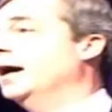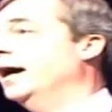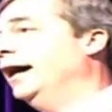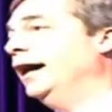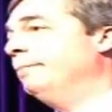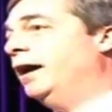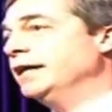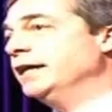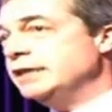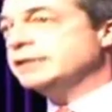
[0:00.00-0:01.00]
um, I
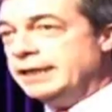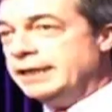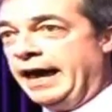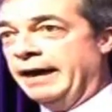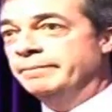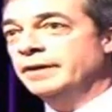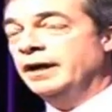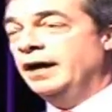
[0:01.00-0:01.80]
did say to him,